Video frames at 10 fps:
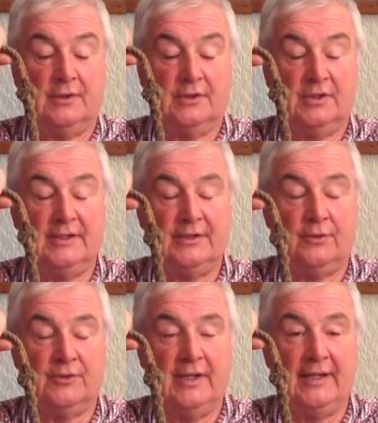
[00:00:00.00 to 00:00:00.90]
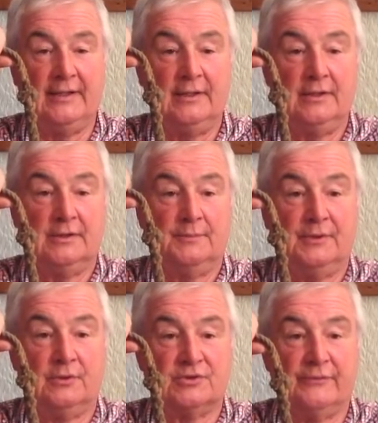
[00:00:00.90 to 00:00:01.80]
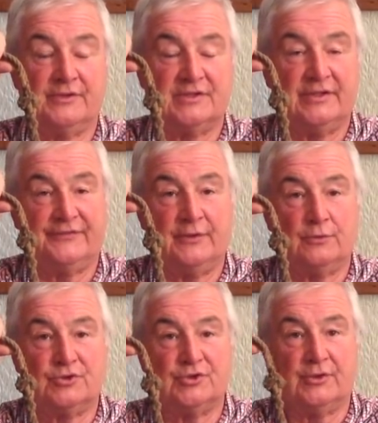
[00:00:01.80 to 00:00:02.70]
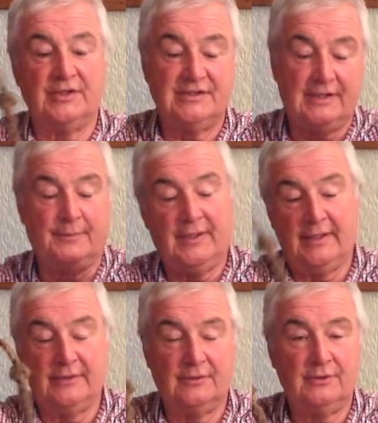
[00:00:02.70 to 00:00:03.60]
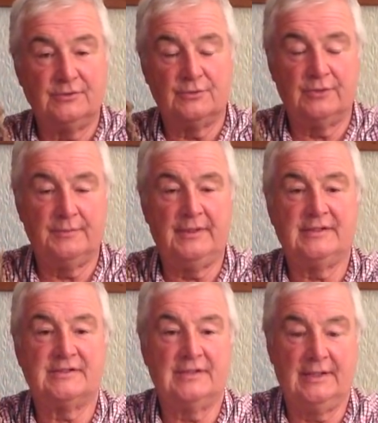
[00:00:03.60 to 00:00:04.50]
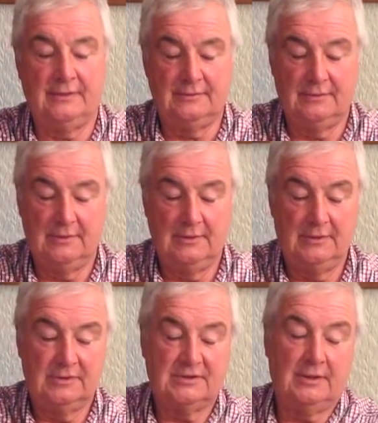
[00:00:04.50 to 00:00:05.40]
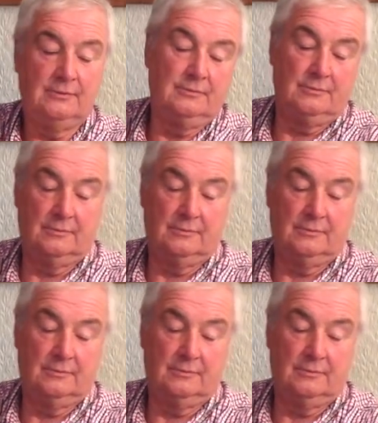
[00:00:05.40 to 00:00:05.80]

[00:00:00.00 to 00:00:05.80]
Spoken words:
your lid on then, because obviously if the horse shook his head about, you'd lose all your medicine out. So